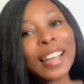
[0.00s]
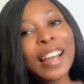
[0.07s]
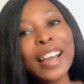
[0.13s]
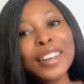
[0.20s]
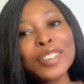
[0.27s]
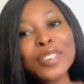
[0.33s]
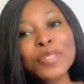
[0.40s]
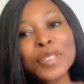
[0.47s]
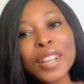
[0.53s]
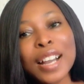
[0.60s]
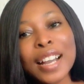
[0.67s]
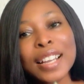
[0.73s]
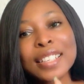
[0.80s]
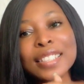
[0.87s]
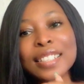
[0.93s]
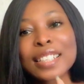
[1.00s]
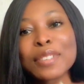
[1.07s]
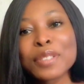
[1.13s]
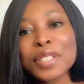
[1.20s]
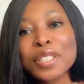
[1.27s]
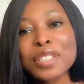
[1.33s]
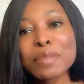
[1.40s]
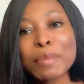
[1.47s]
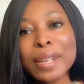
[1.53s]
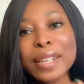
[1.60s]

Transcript: I love you guys, and I'll see you in my